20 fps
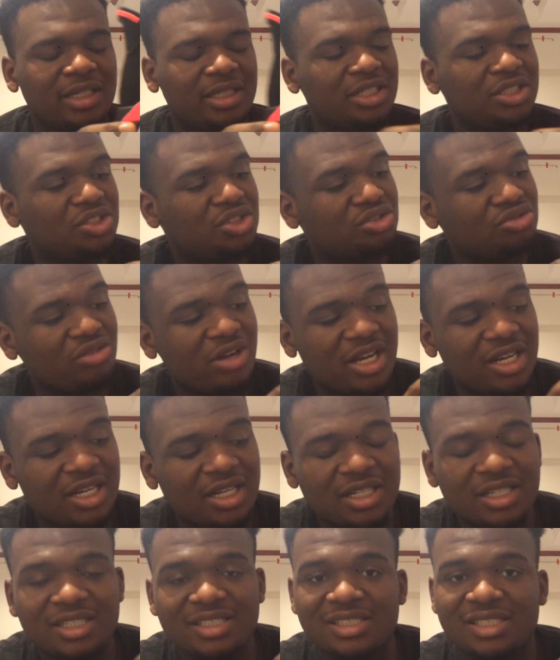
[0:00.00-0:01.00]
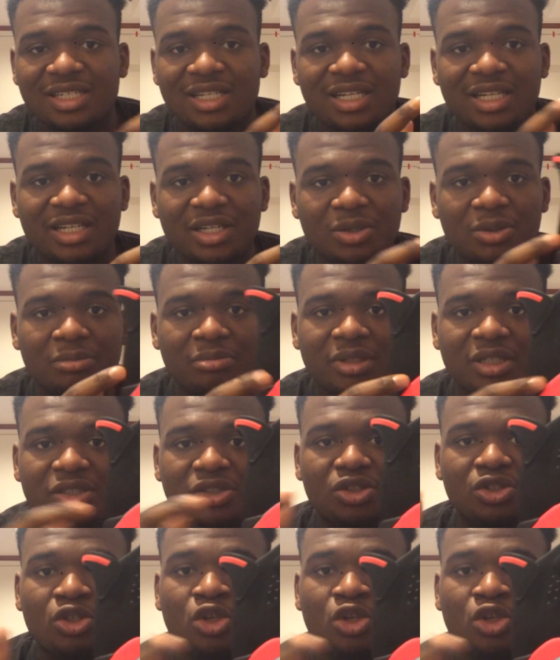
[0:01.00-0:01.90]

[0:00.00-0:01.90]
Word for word: this red looks a little bit